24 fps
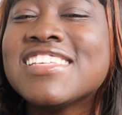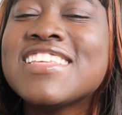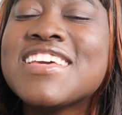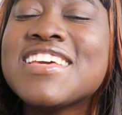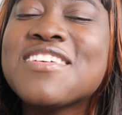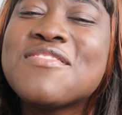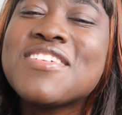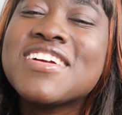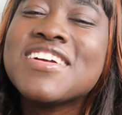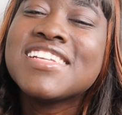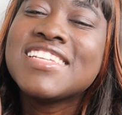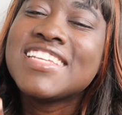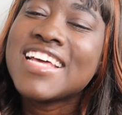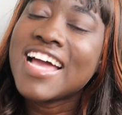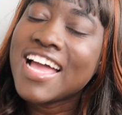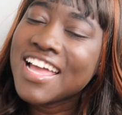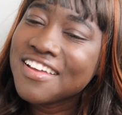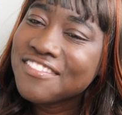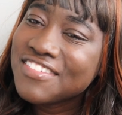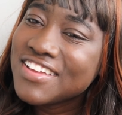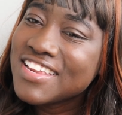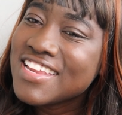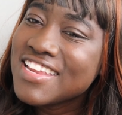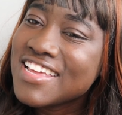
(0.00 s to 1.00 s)
Today we're
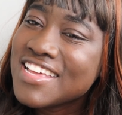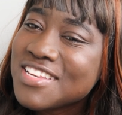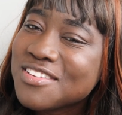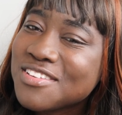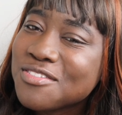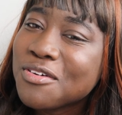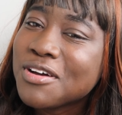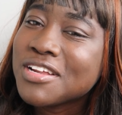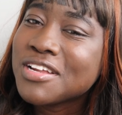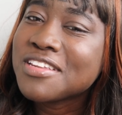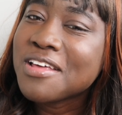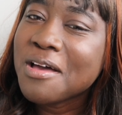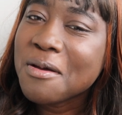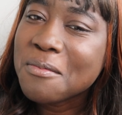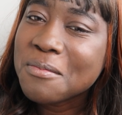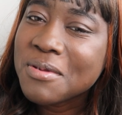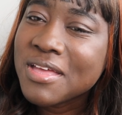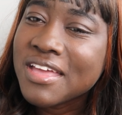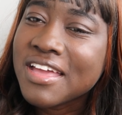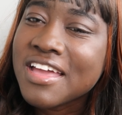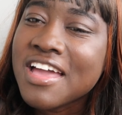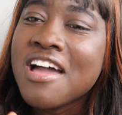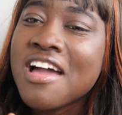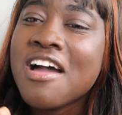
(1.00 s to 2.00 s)
diving into a
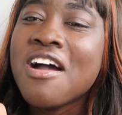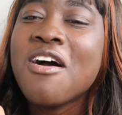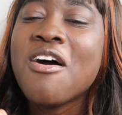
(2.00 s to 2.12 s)
topic: